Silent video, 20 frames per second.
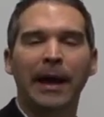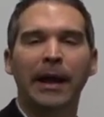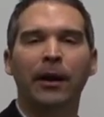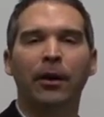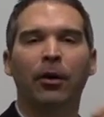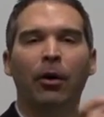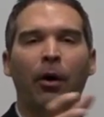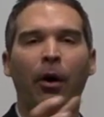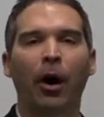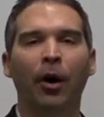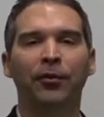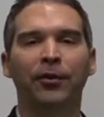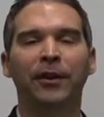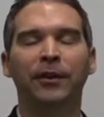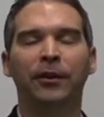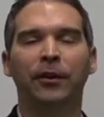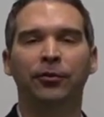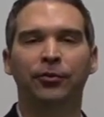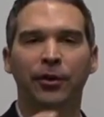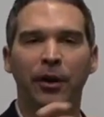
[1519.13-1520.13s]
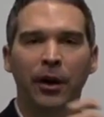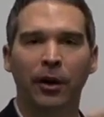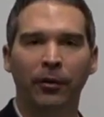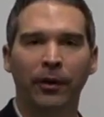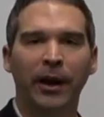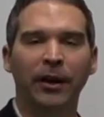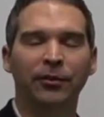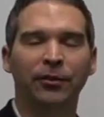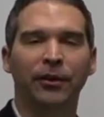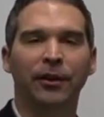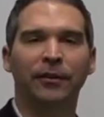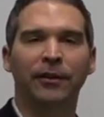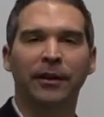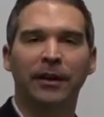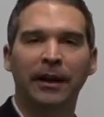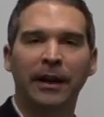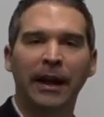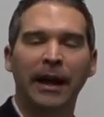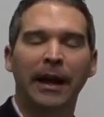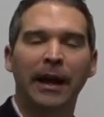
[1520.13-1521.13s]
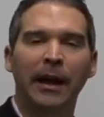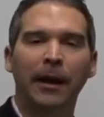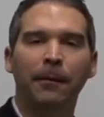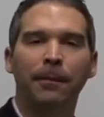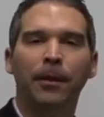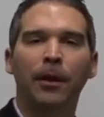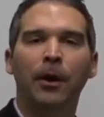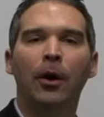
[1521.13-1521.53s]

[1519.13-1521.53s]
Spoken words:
and causing degeneration and decay